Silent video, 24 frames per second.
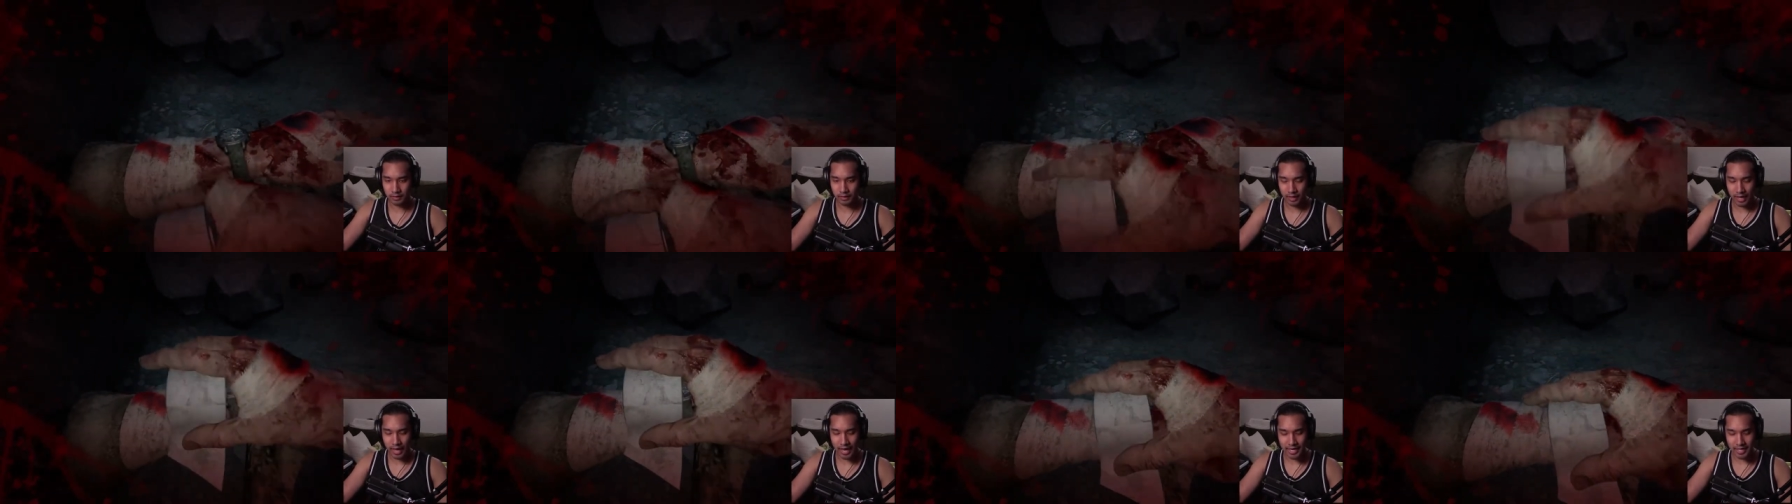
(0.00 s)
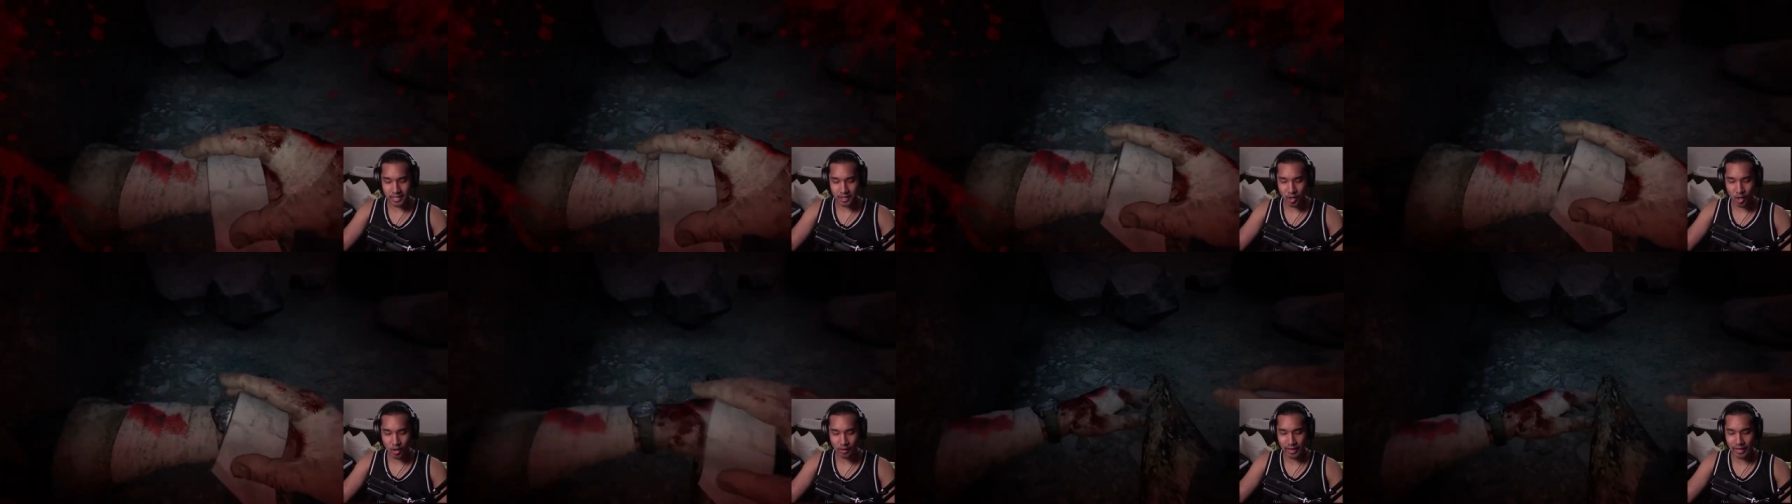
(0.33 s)
I
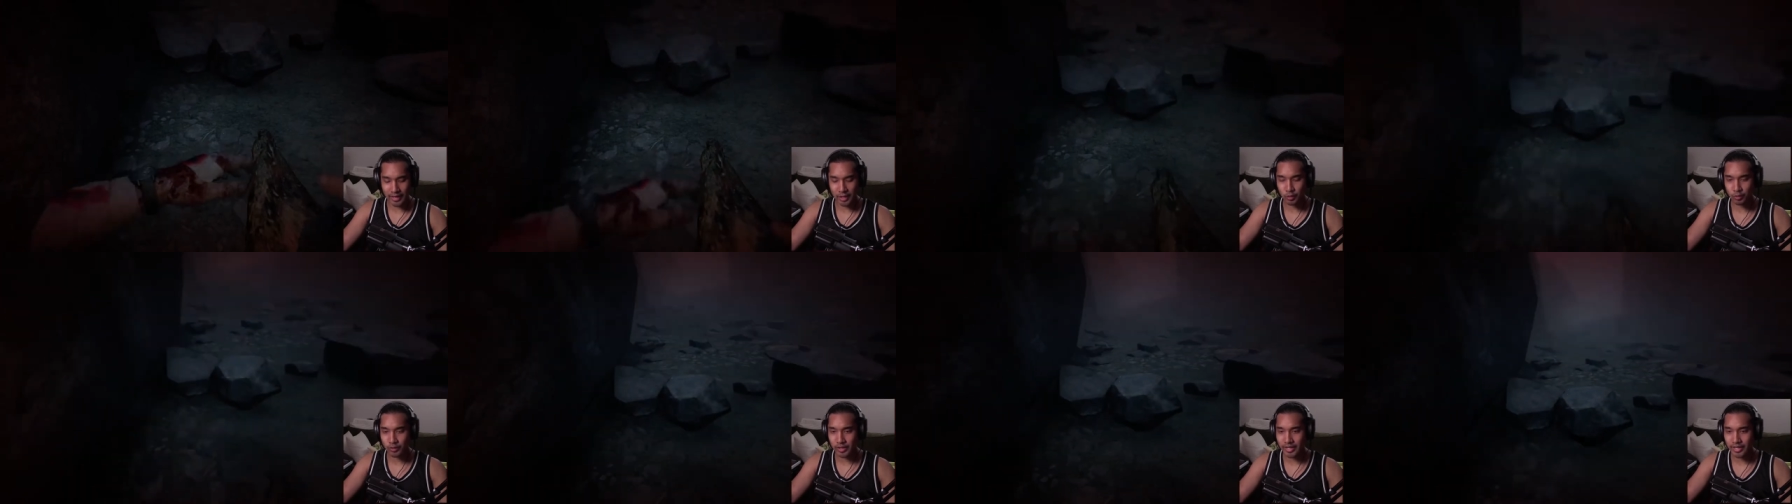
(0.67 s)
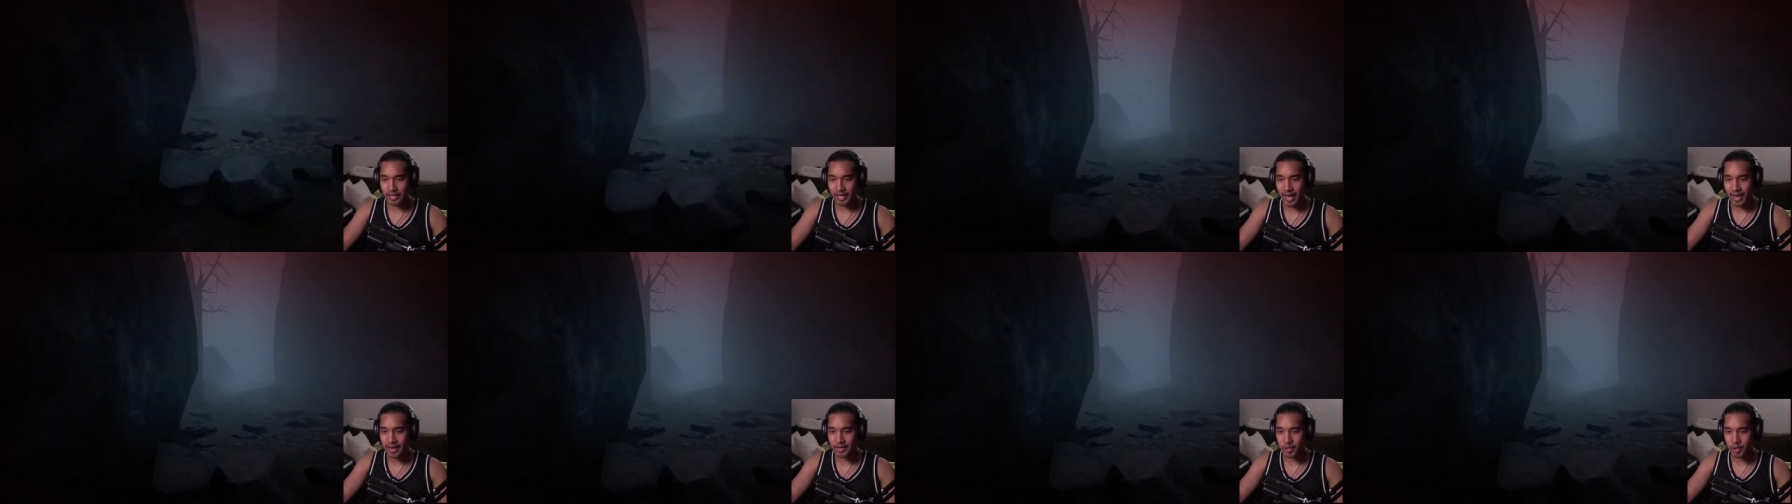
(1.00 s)
saw that. You
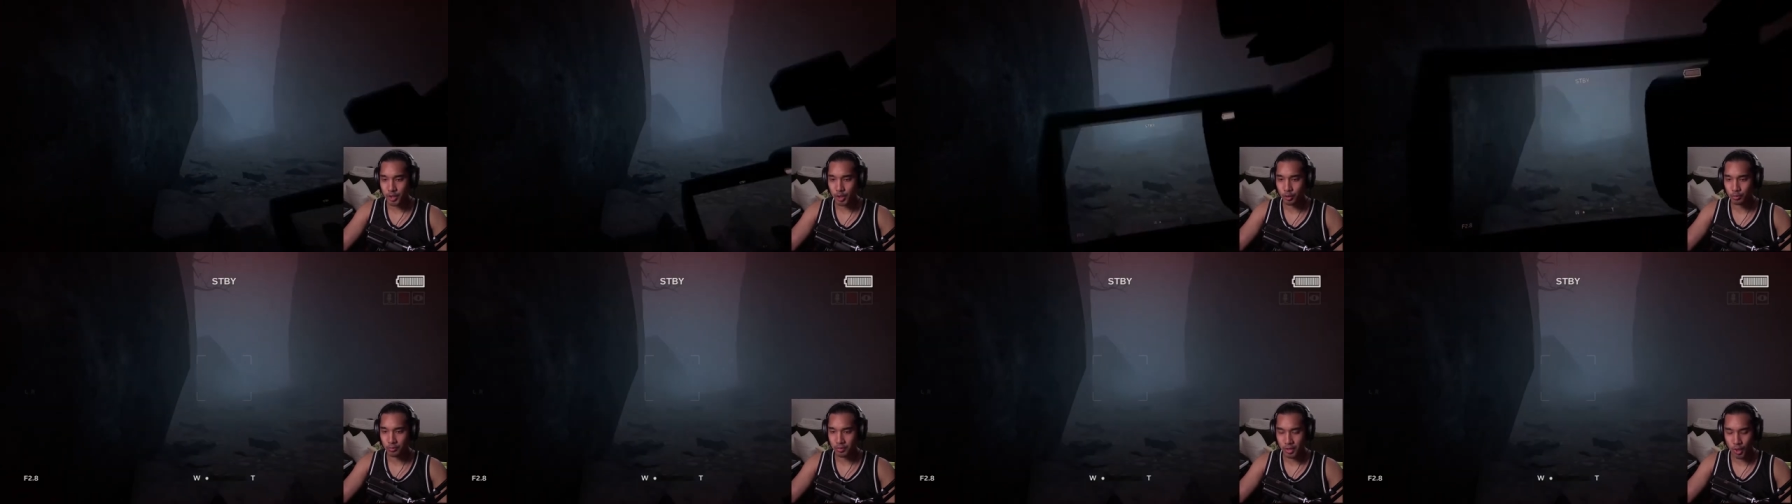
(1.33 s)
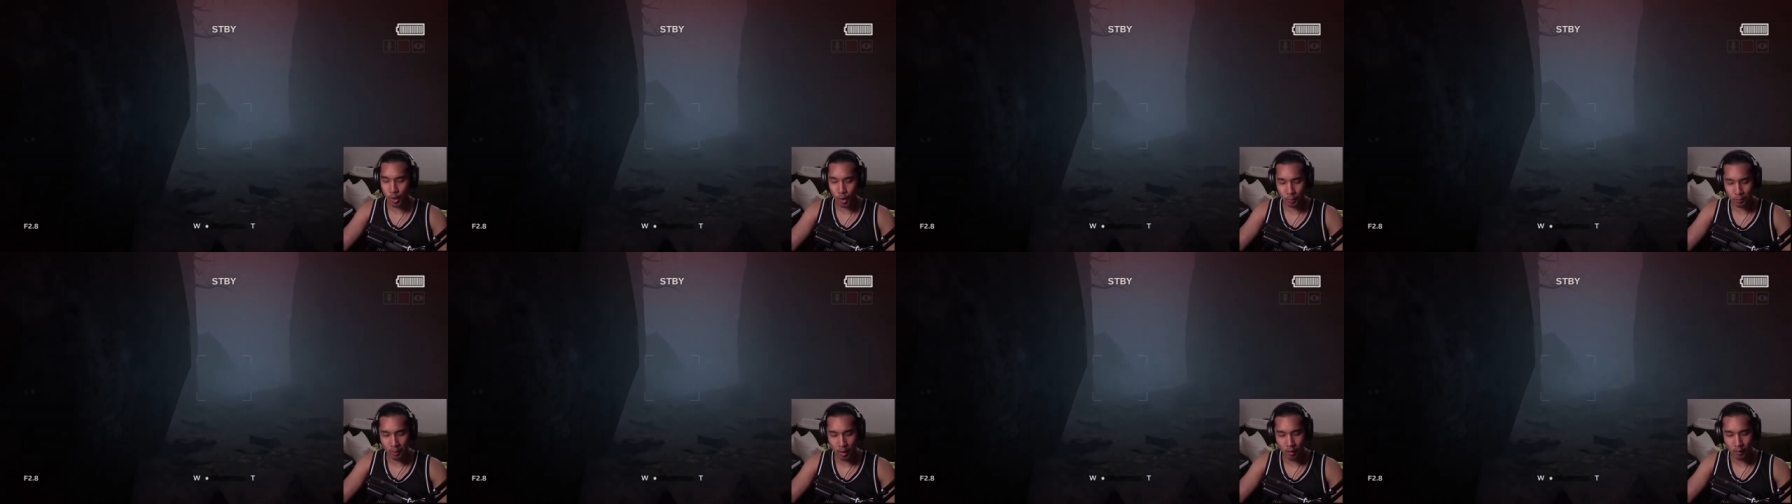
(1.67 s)
cannot shoot
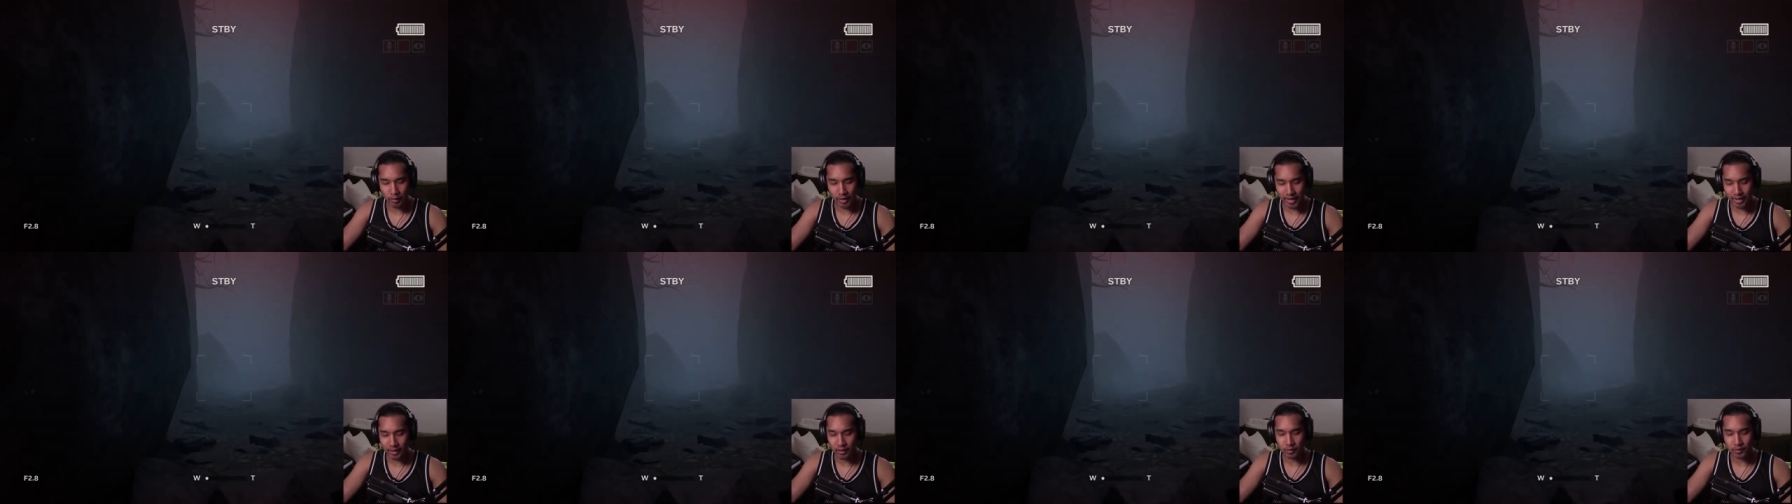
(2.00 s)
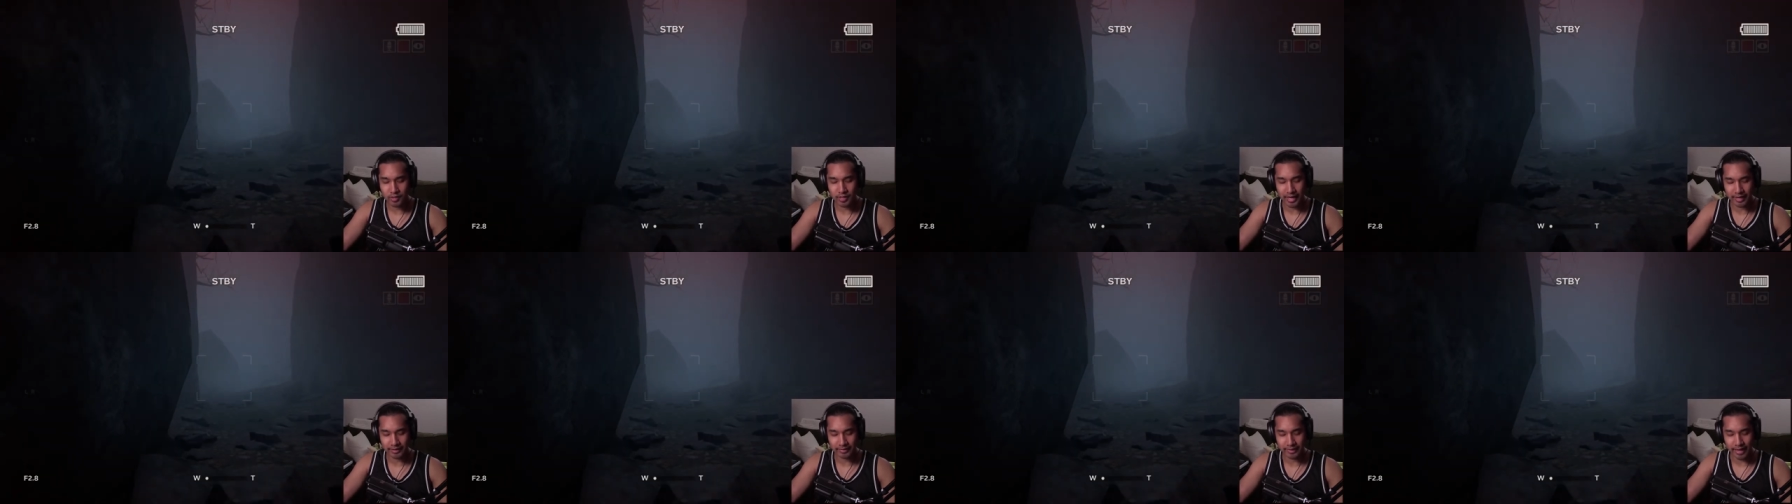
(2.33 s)
two bow and
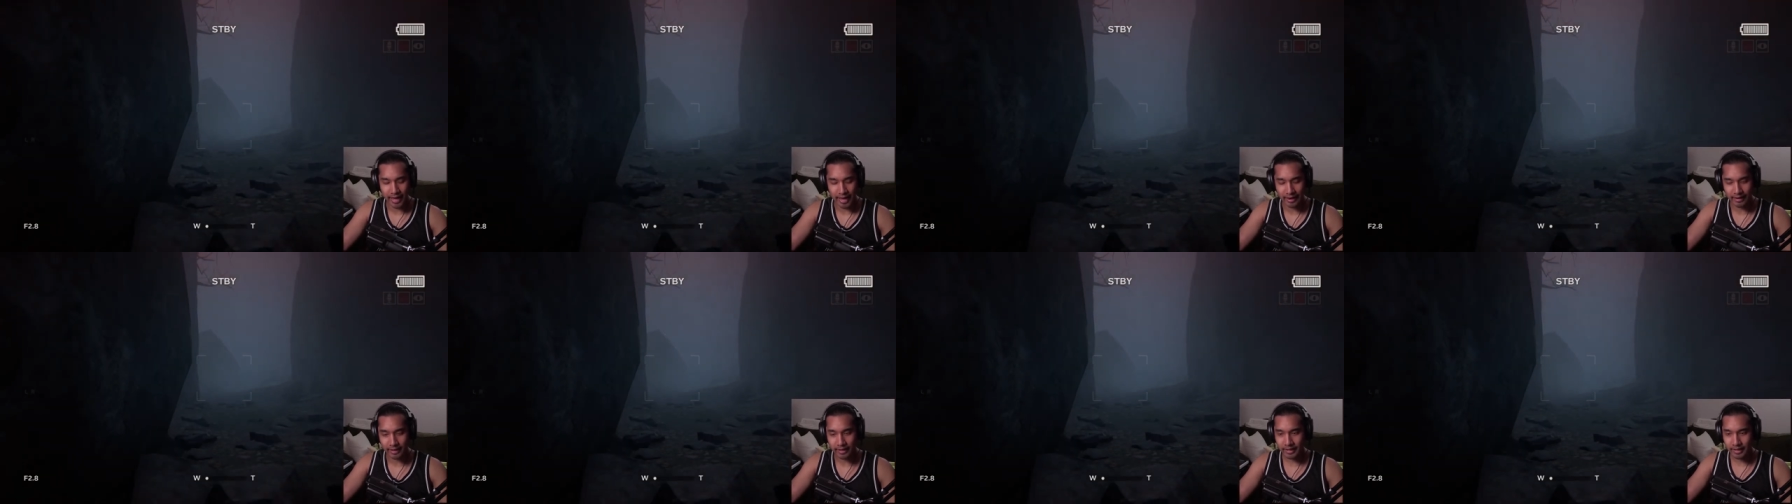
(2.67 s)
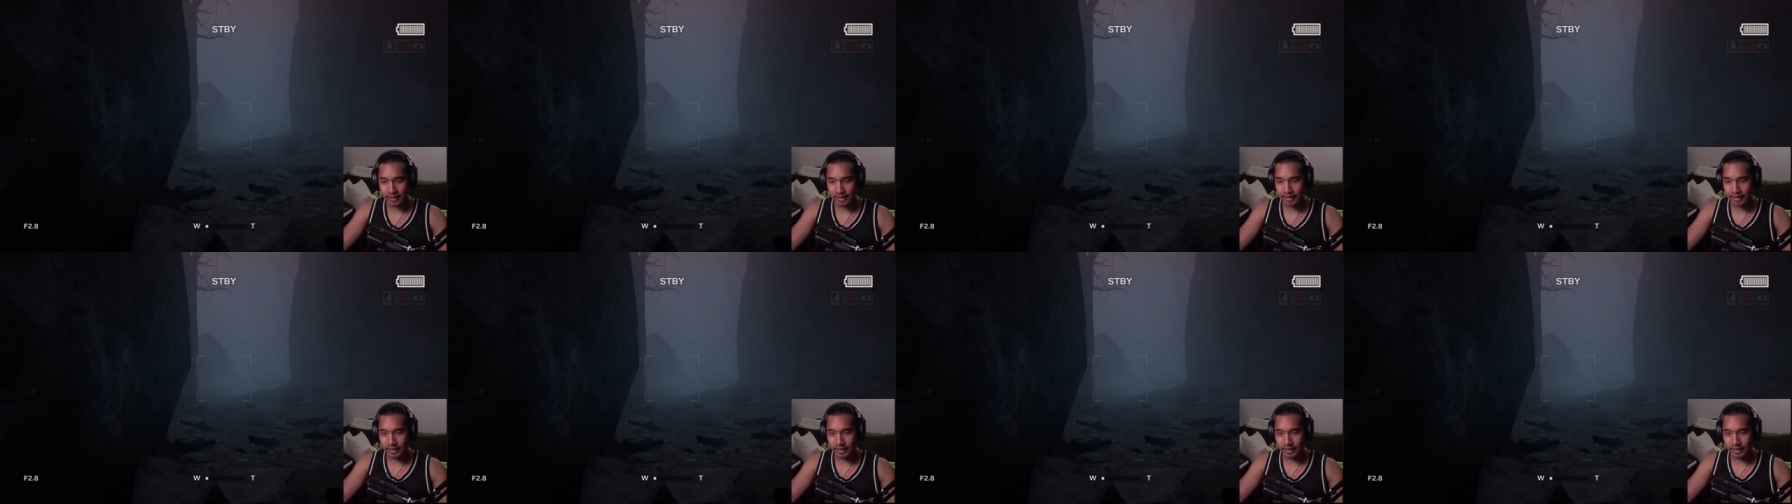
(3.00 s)
arrows like that.